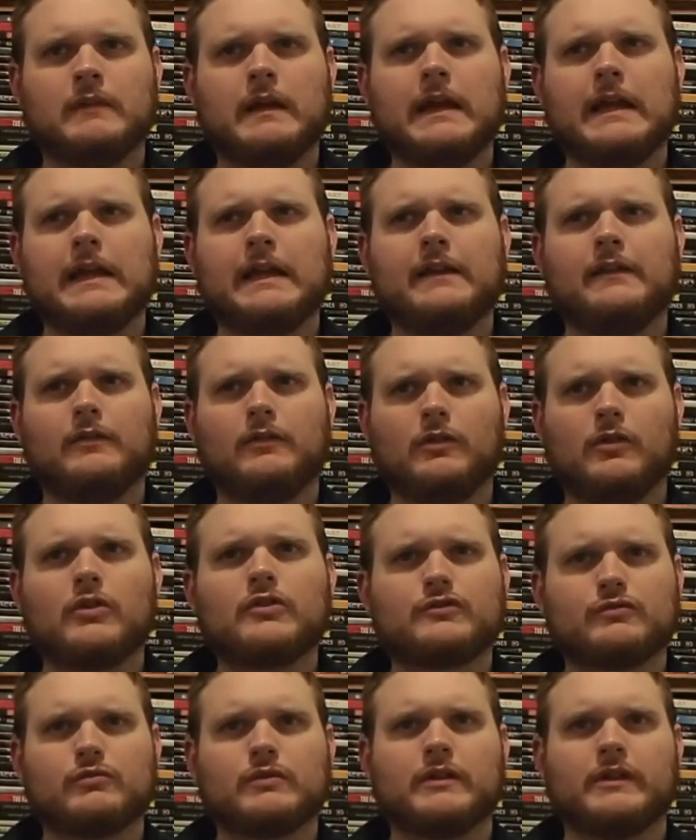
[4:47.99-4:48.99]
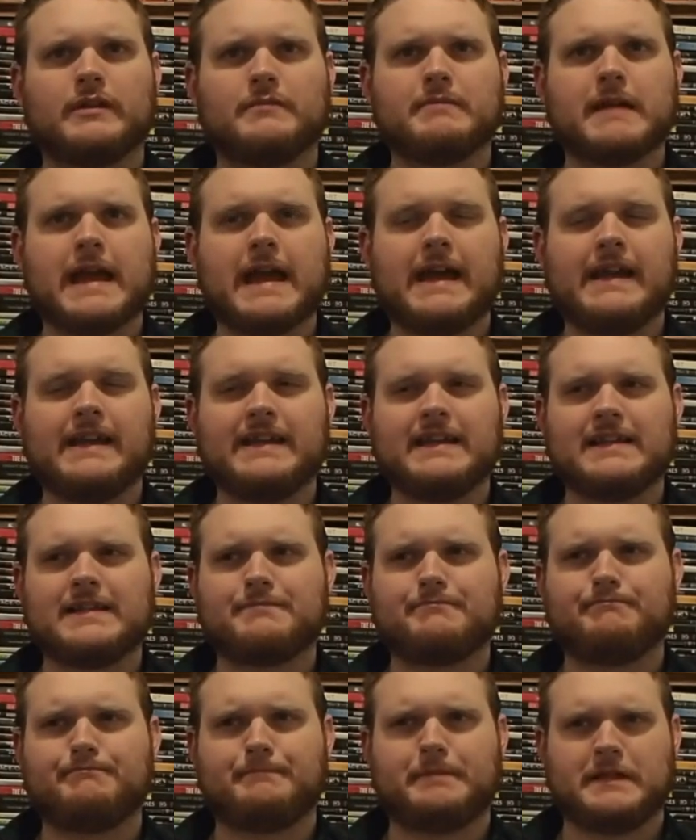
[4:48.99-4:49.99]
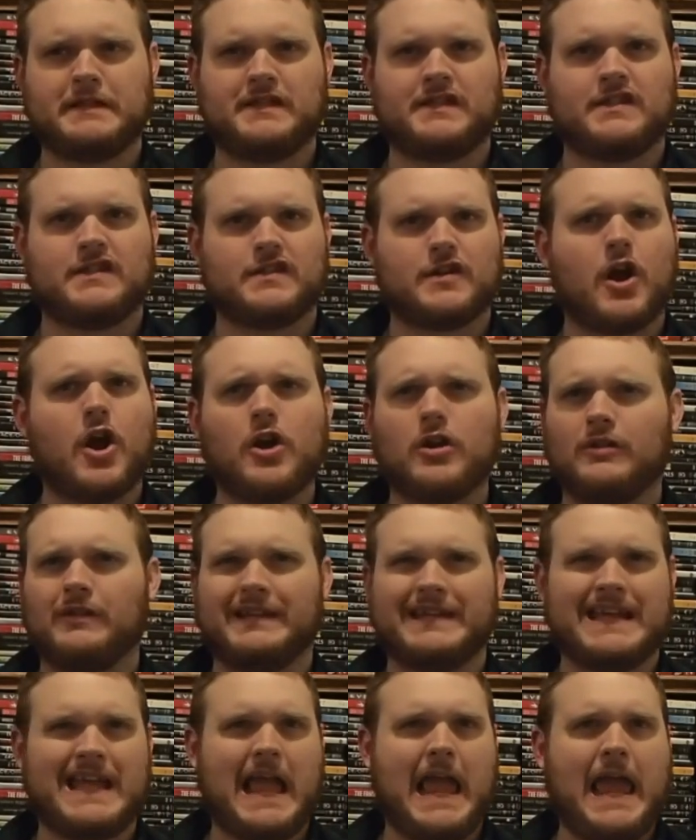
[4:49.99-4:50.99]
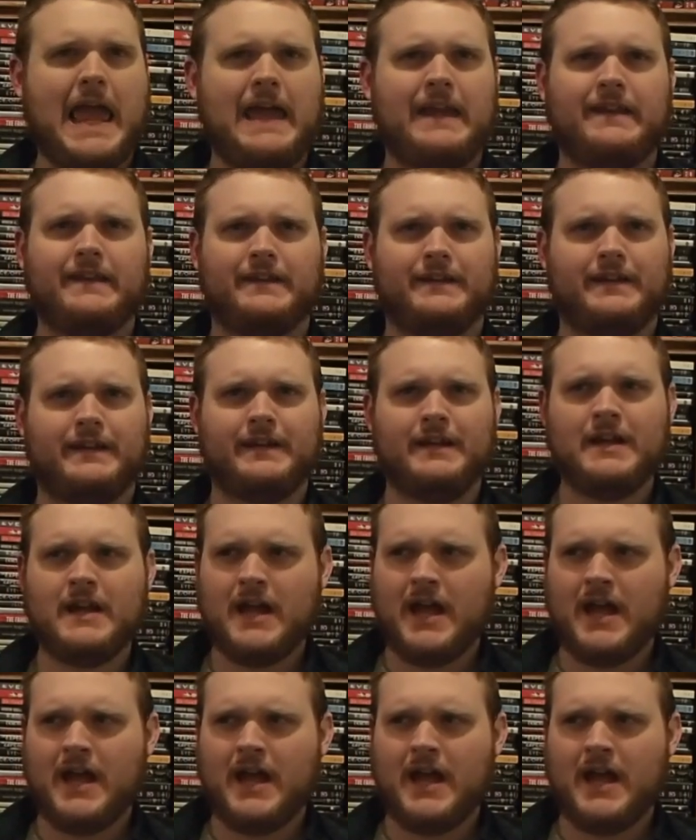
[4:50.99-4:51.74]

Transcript: It looks really bad. It's bizarrely edited.